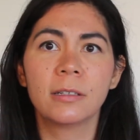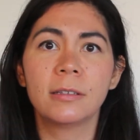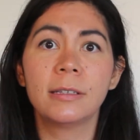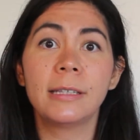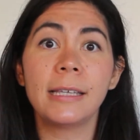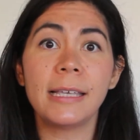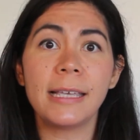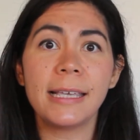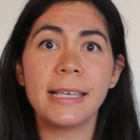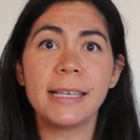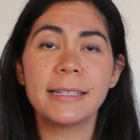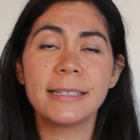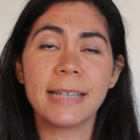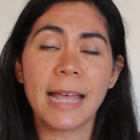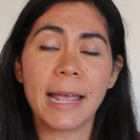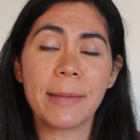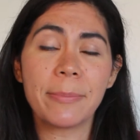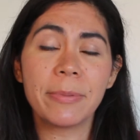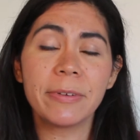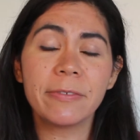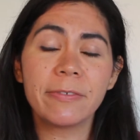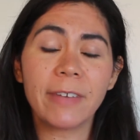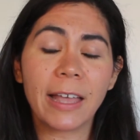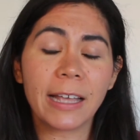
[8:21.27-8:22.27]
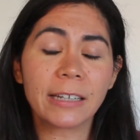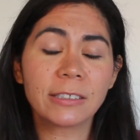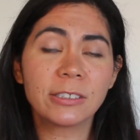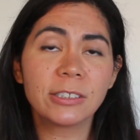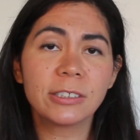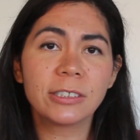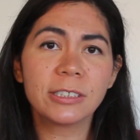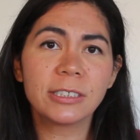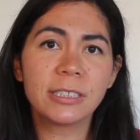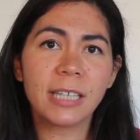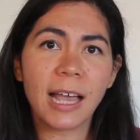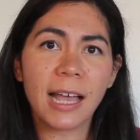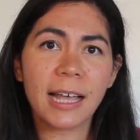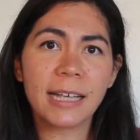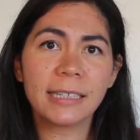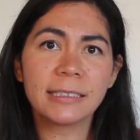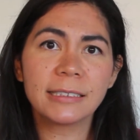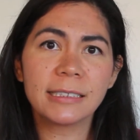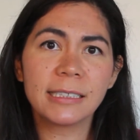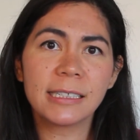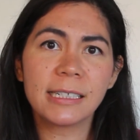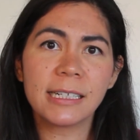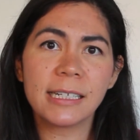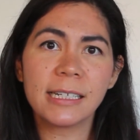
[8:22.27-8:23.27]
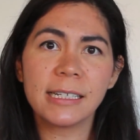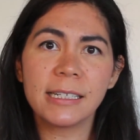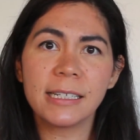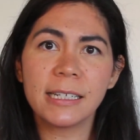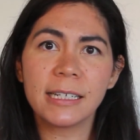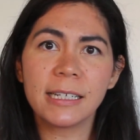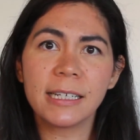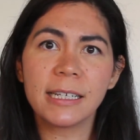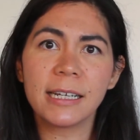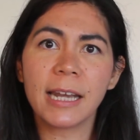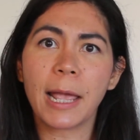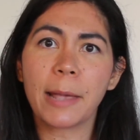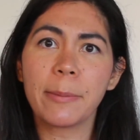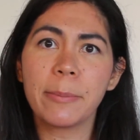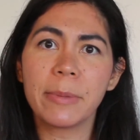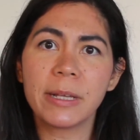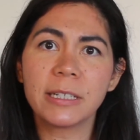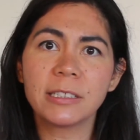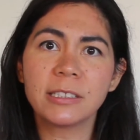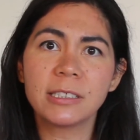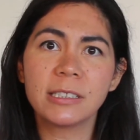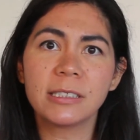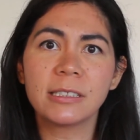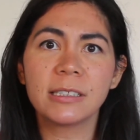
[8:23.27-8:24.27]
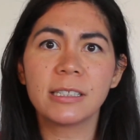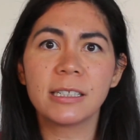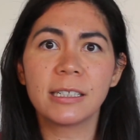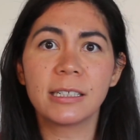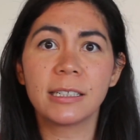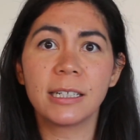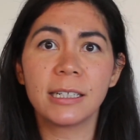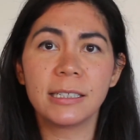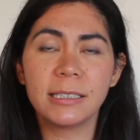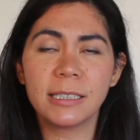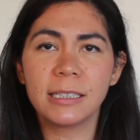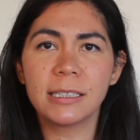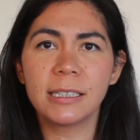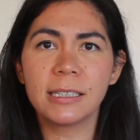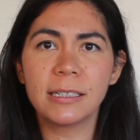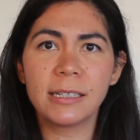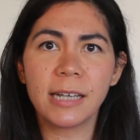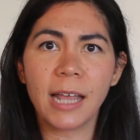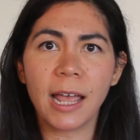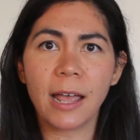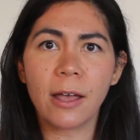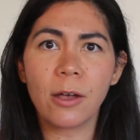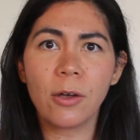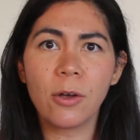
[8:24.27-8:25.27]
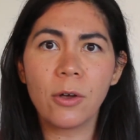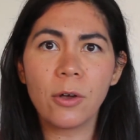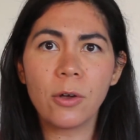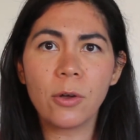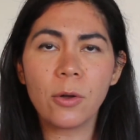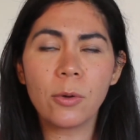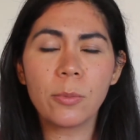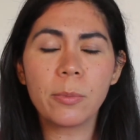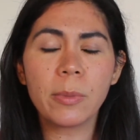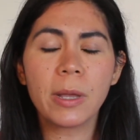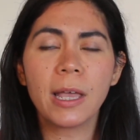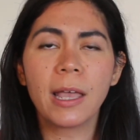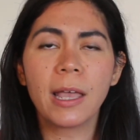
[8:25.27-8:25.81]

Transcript: The type of exercise that I did, I mentioned that I did it at home,